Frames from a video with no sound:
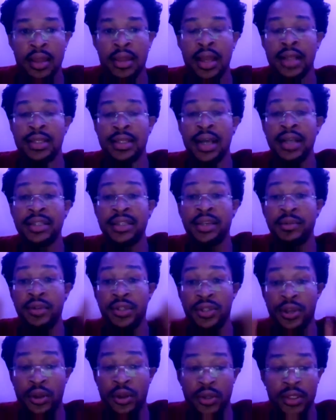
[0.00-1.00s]
that as a
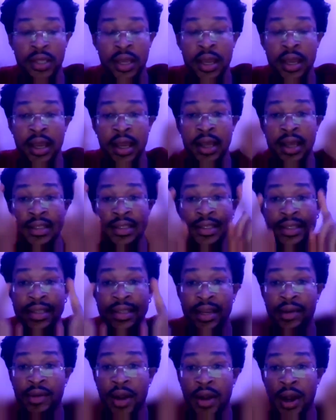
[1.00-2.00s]
result,
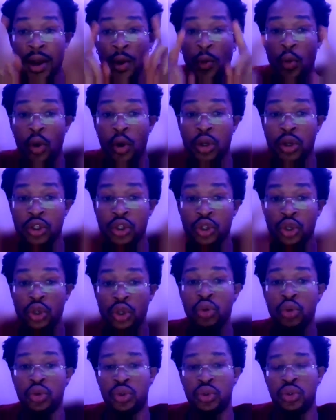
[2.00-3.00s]
Sarah was
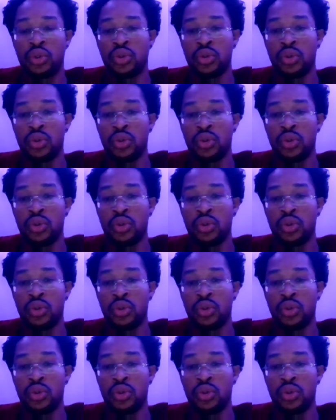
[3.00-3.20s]
used.